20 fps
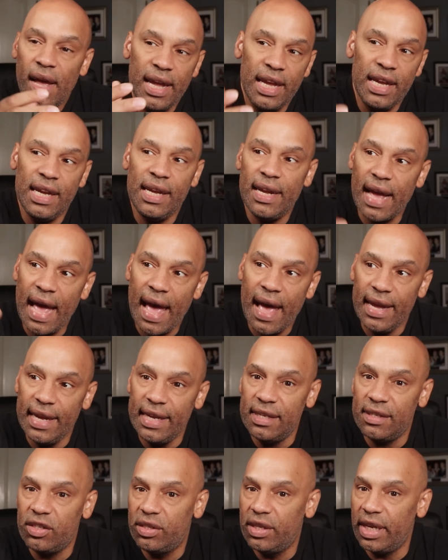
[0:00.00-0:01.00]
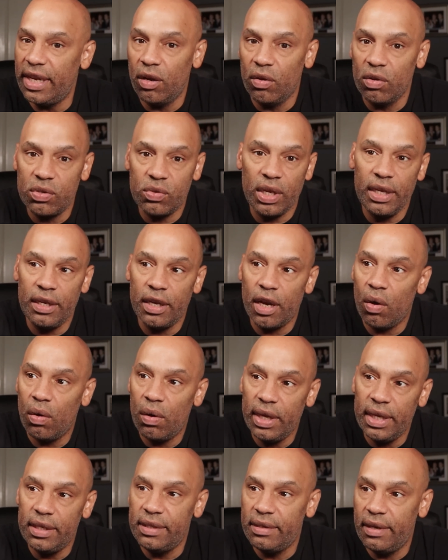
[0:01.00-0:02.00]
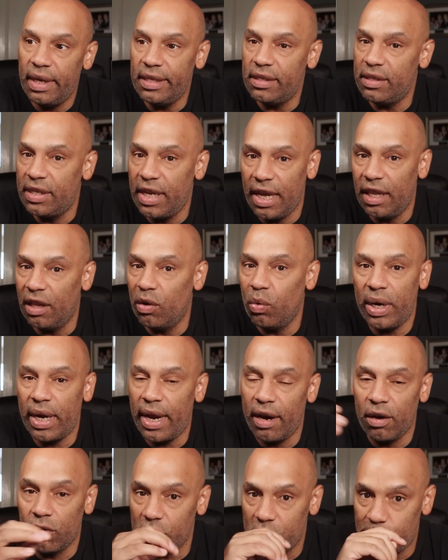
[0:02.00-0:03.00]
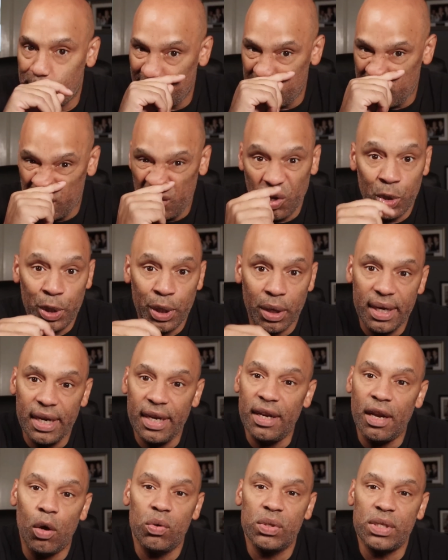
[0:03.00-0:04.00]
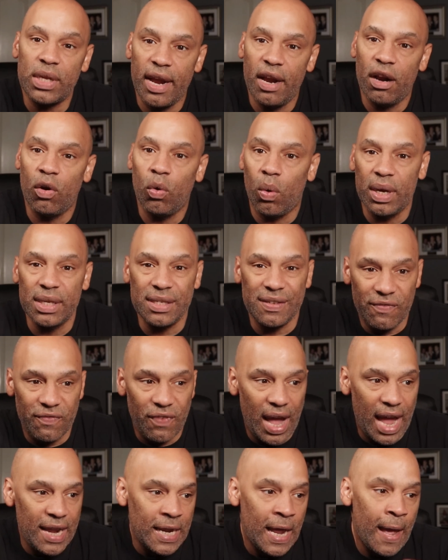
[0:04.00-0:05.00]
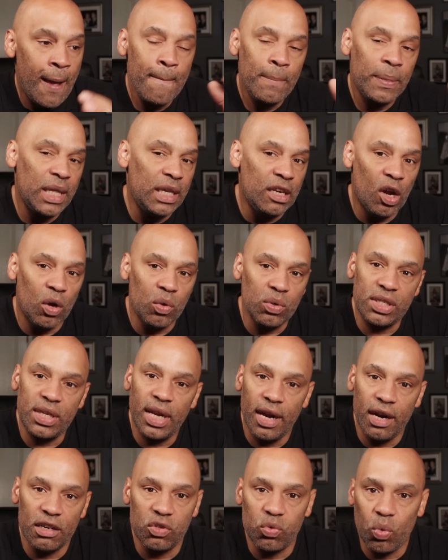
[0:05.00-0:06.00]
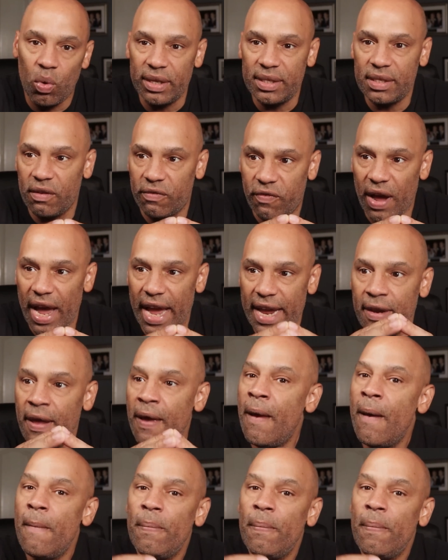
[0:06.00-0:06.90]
He, he's deals, he know, he, he's dealing with Errol Spence Junior, and he knows Errol wants to fight. He knows Terrence wants to fight.